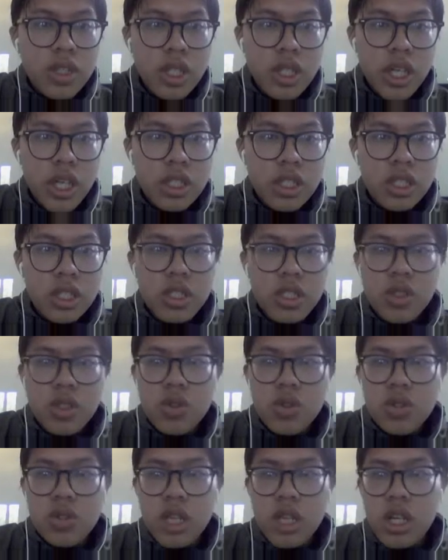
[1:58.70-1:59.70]
latest
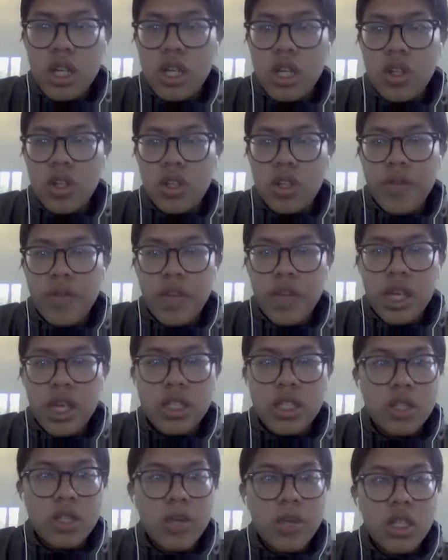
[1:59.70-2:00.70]
news, and the
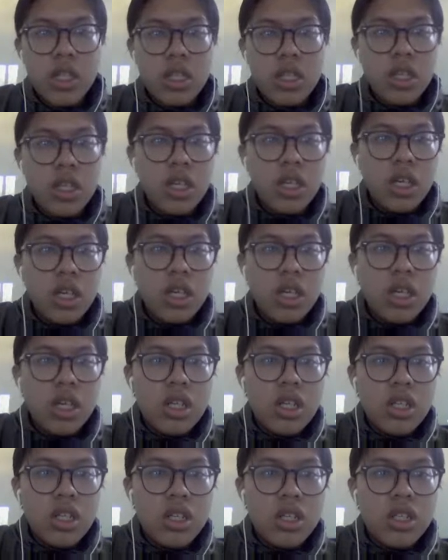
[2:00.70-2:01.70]
notification button.
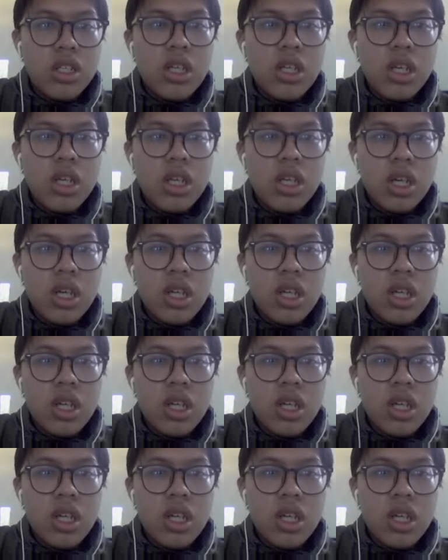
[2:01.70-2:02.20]
This is the